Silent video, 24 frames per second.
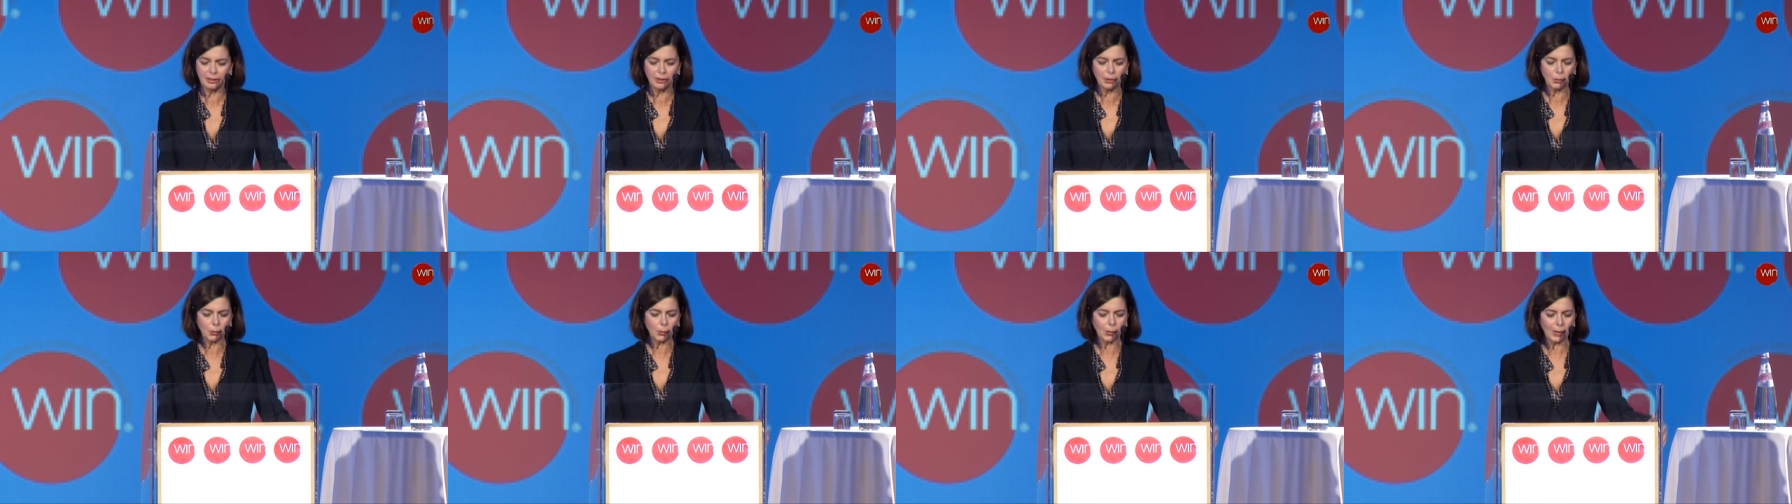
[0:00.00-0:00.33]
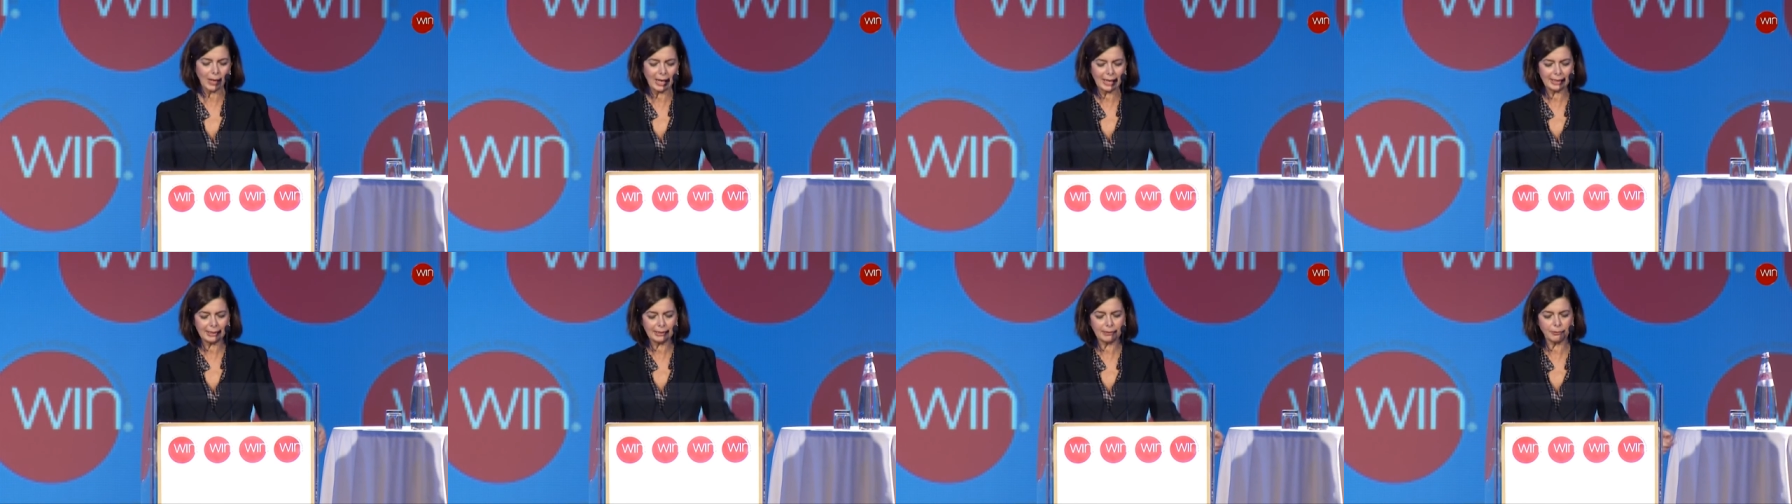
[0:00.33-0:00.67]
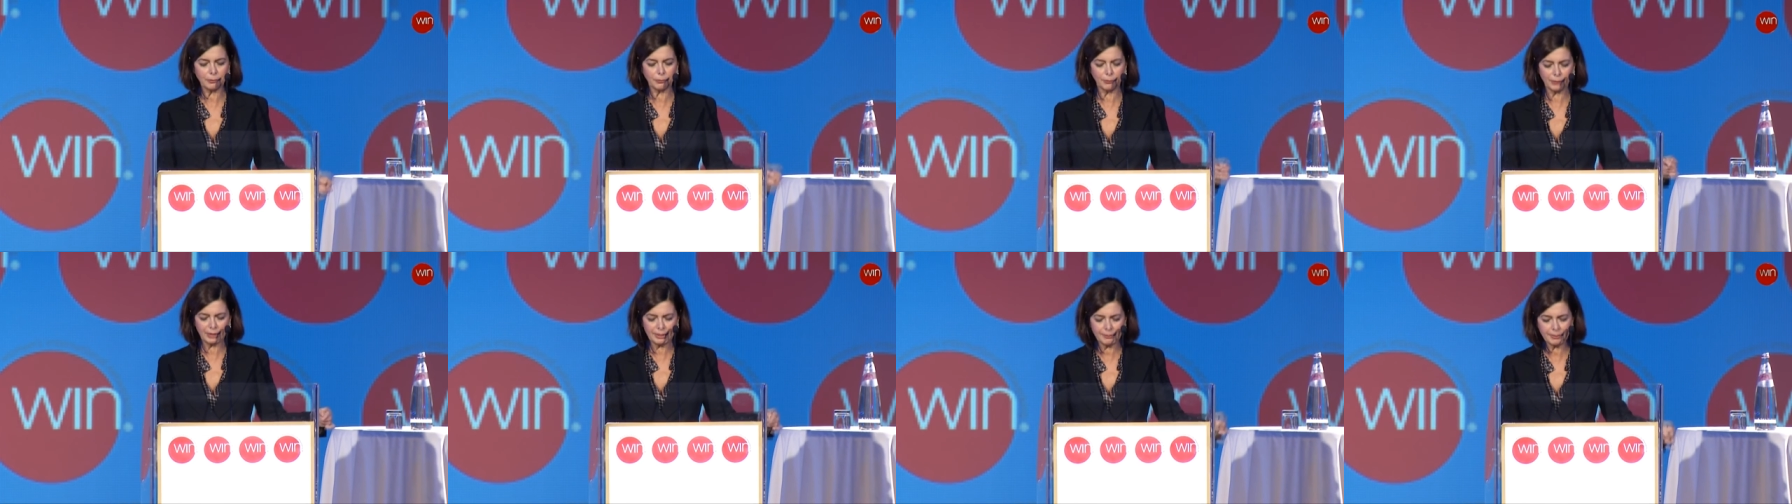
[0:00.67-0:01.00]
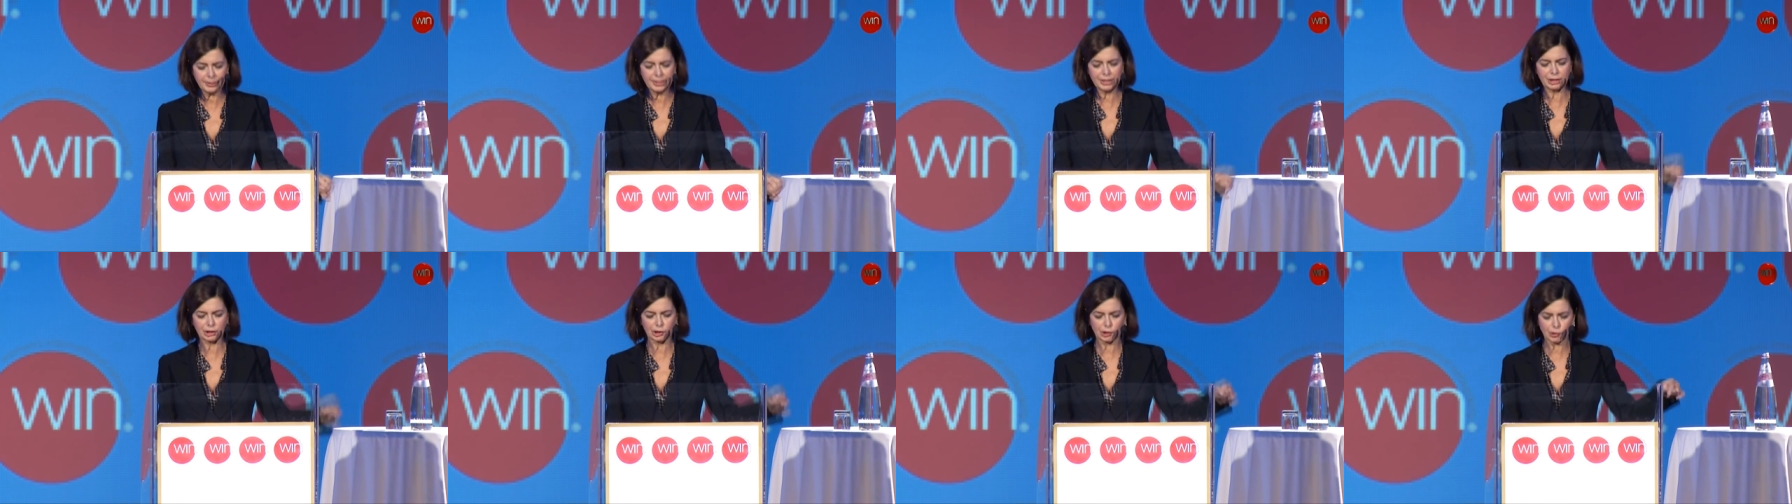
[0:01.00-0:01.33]
while
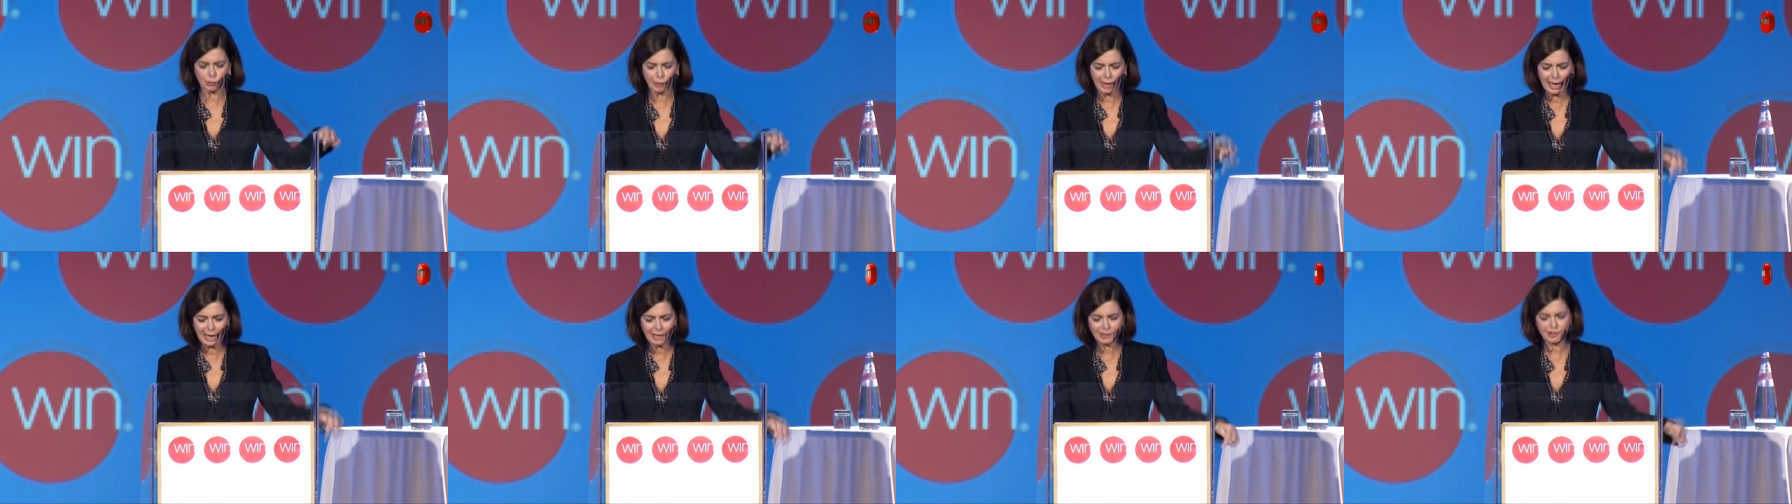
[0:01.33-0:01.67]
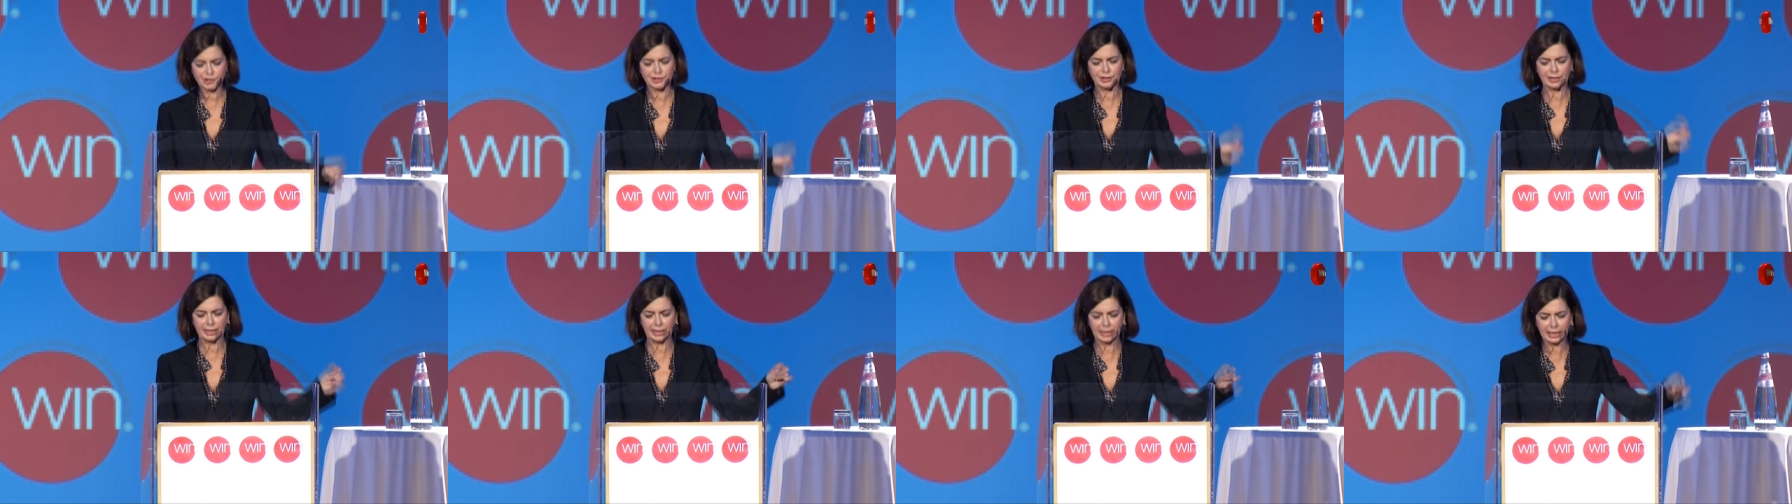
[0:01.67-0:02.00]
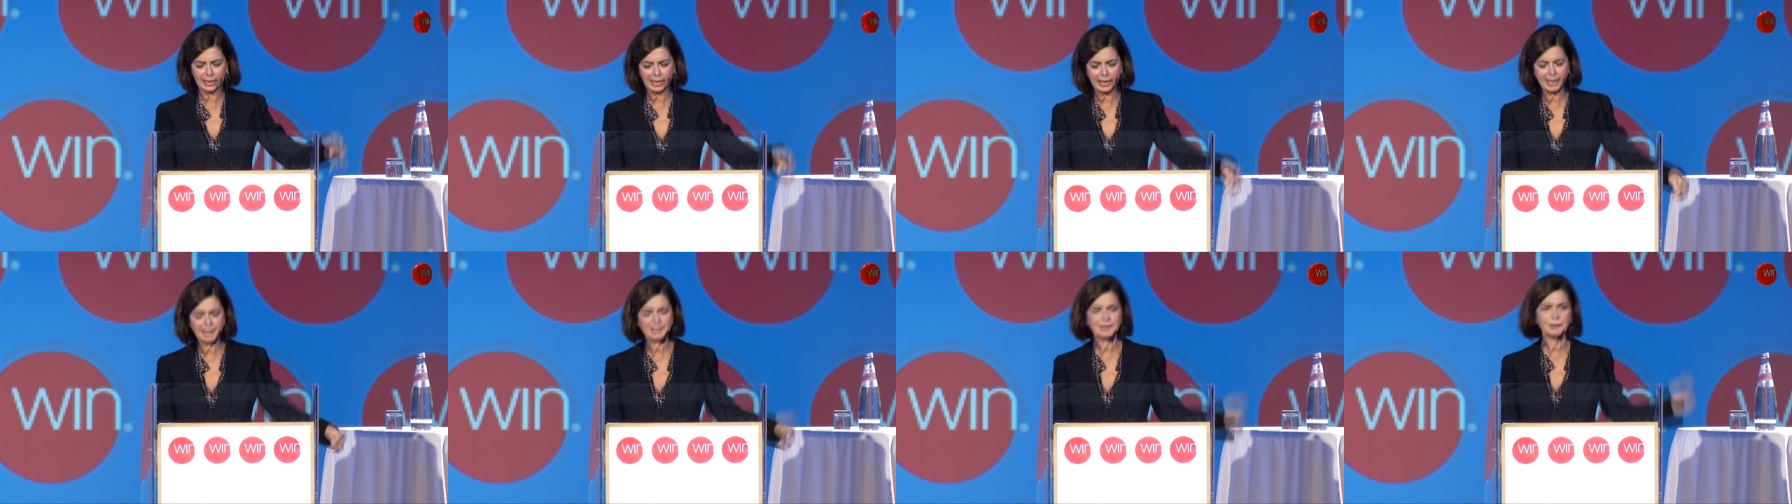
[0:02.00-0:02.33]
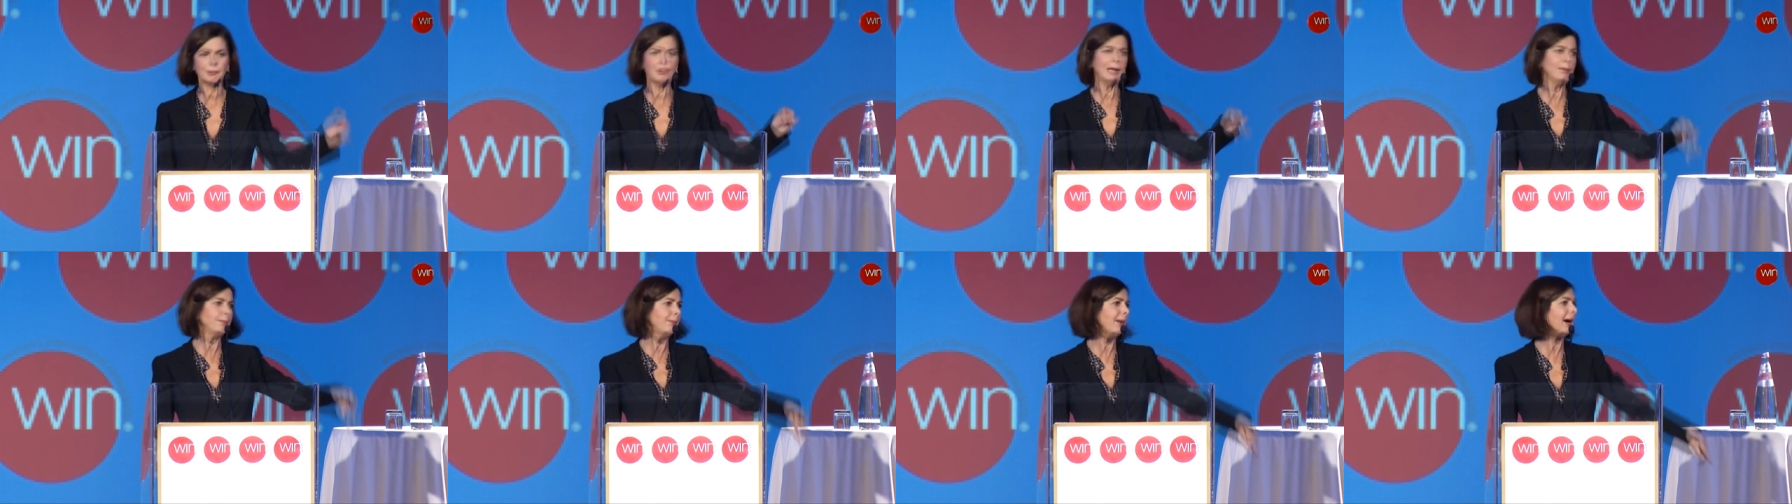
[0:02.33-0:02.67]
women crash their cars
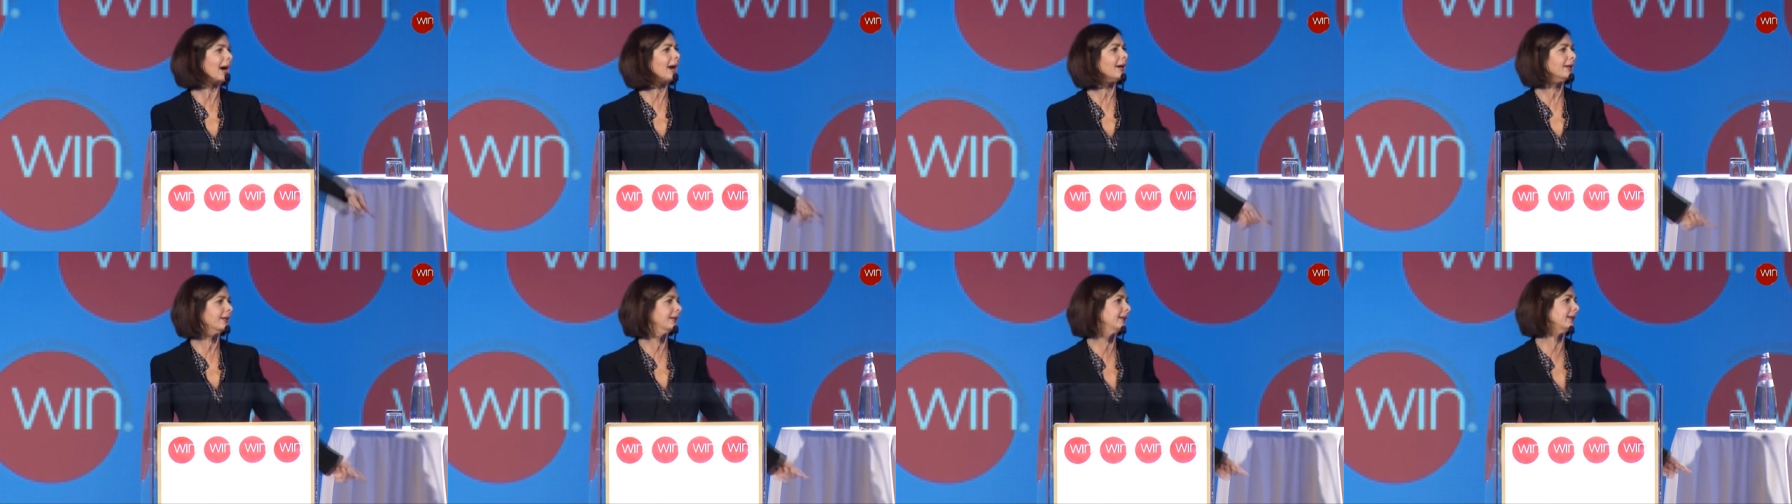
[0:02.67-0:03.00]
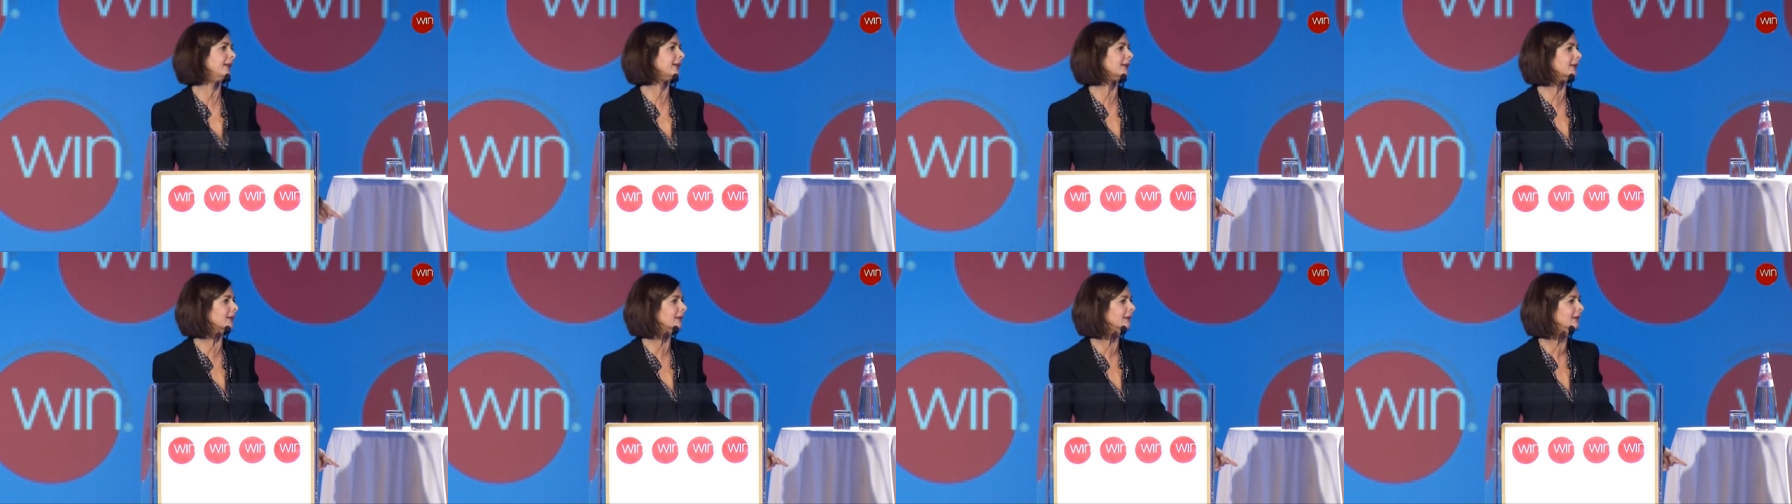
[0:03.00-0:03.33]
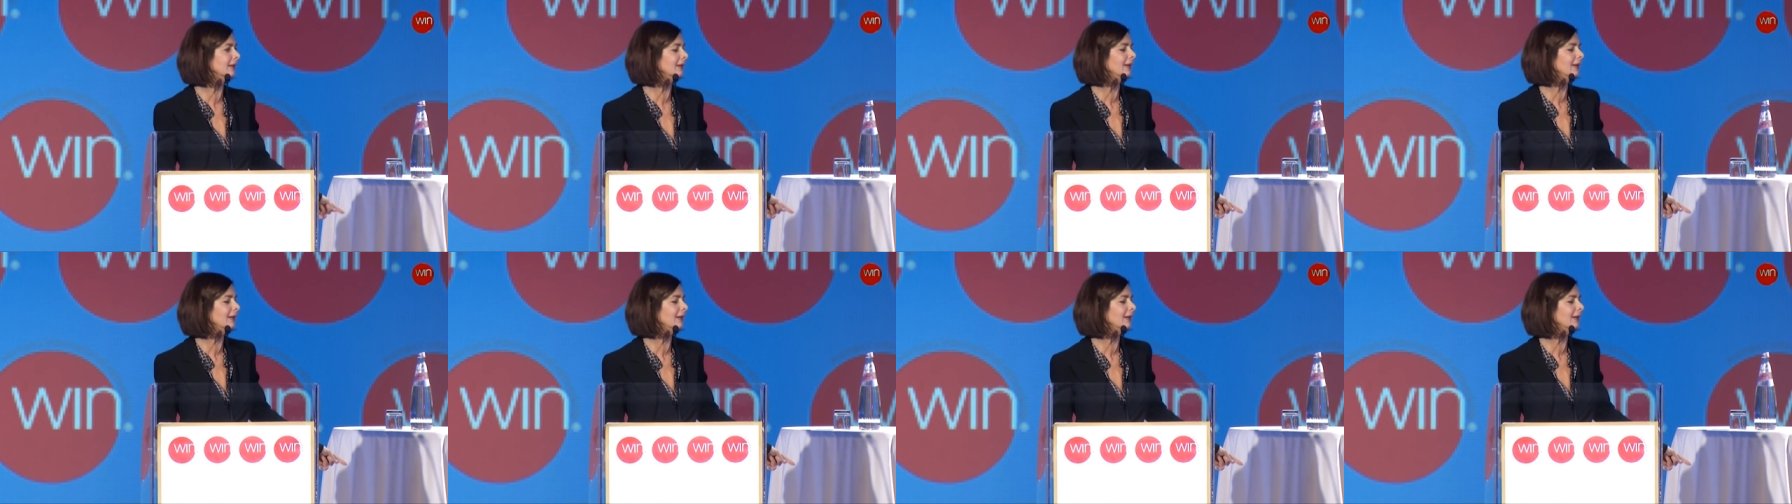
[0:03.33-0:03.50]
while parking.